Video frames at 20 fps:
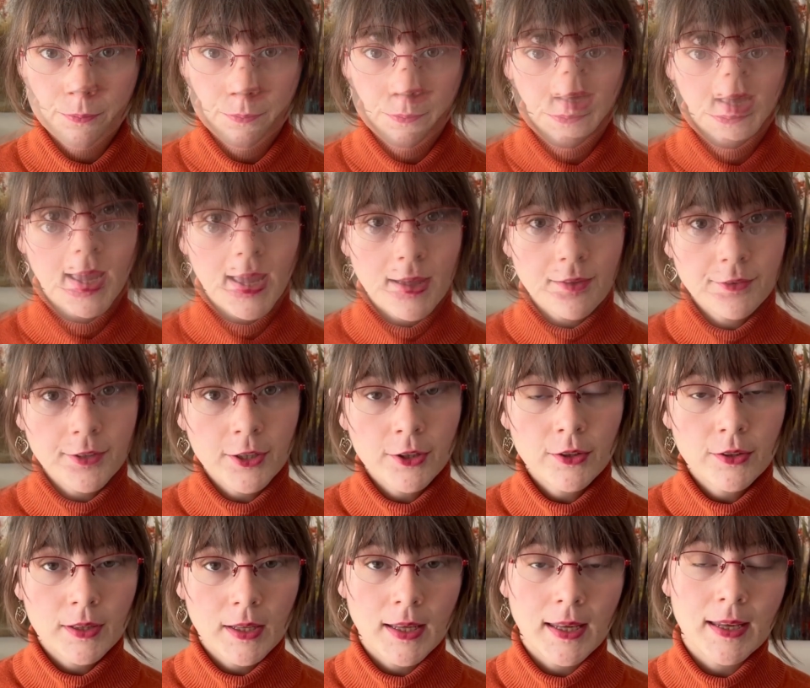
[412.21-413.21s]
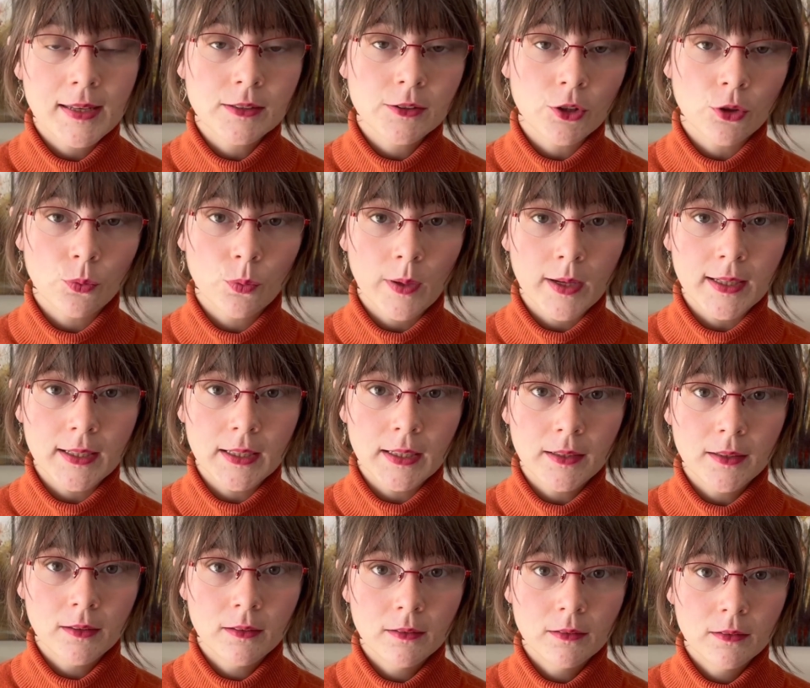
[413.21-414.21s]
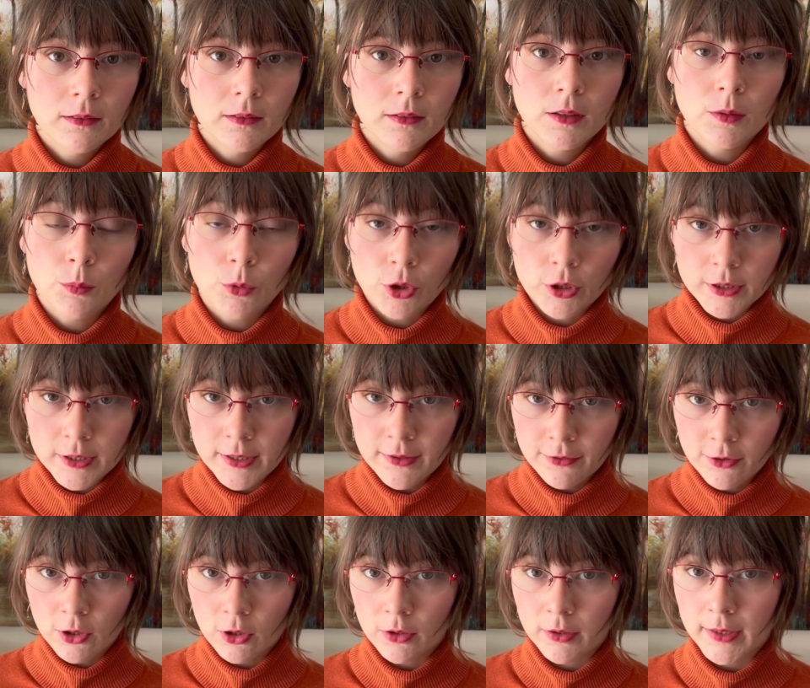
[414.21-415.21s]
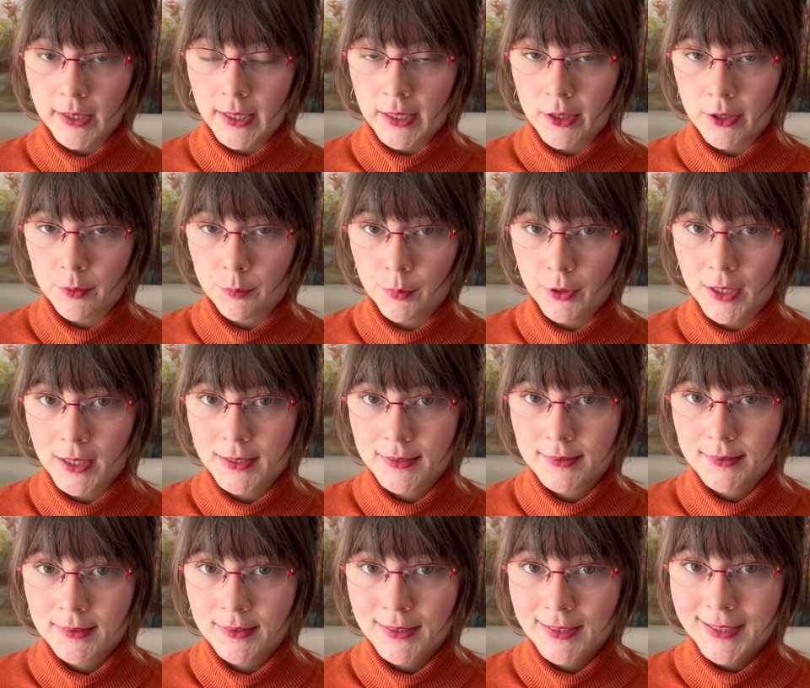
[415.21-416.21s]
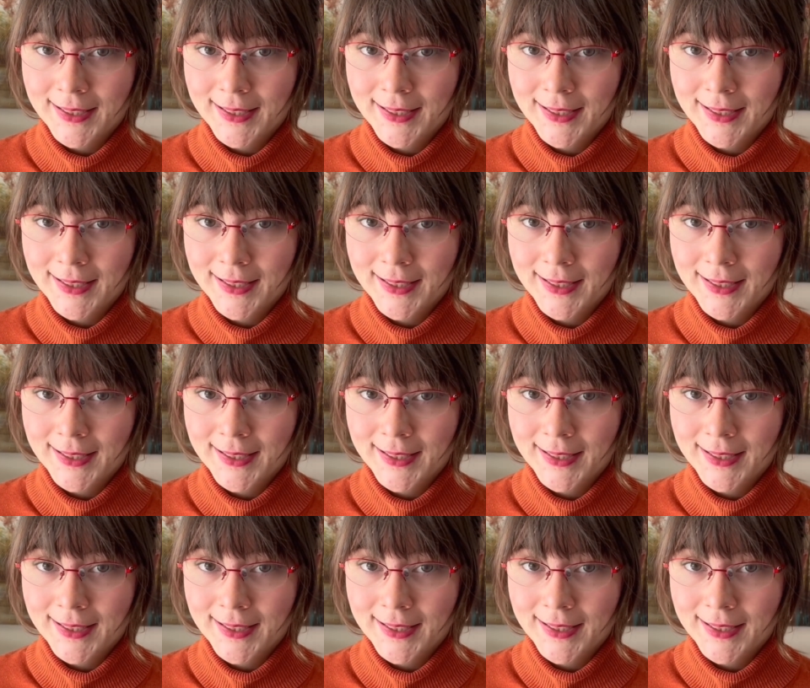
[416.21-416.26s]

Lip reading: The heavier the keys are weighted, the more difficult they are to press.